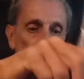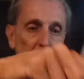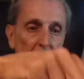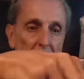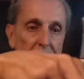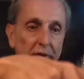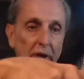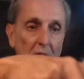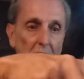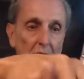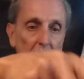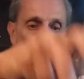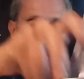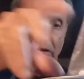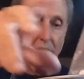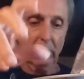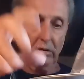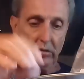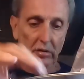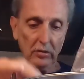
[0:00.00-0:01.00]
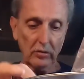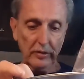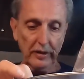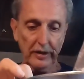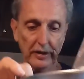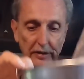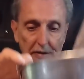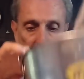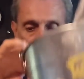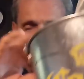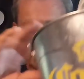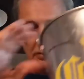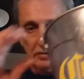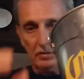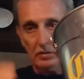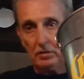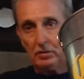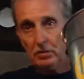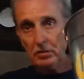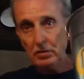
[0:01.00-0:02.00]
of honor, okay?
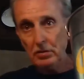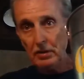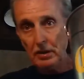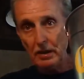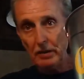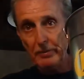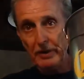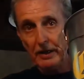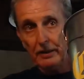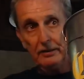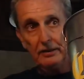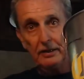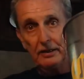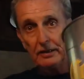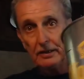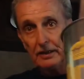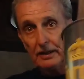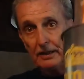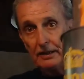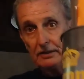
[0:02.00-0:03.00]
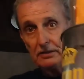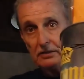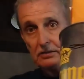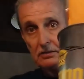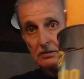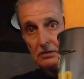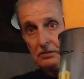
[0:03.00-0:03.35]
How about that, guys?